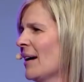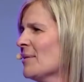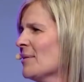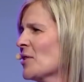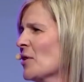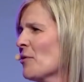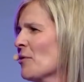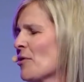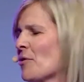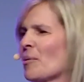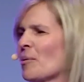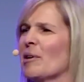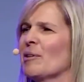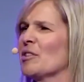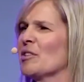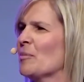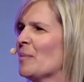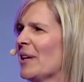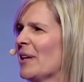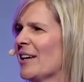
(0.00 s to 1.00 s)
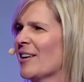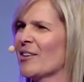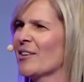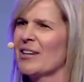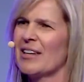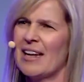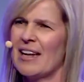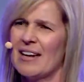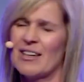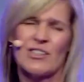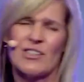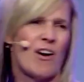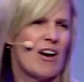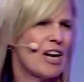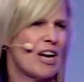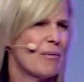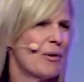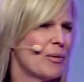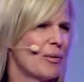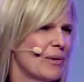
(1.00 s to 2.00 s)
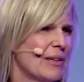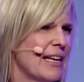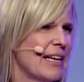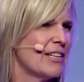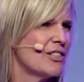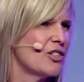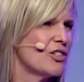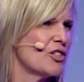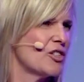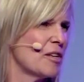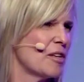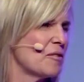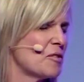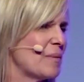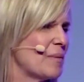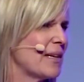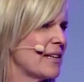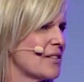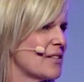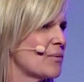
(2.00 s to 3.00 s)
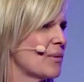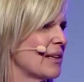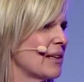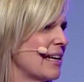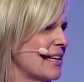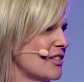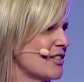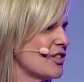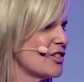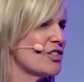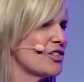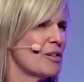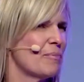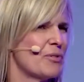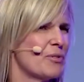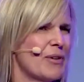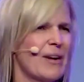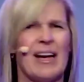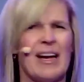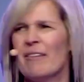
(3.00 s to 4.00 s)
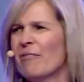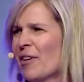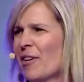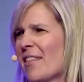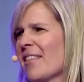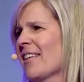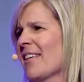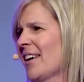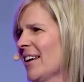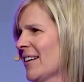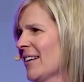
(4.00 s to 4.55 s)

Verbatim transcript: So thrilled to be here today to talk about relationships because relationships are everything.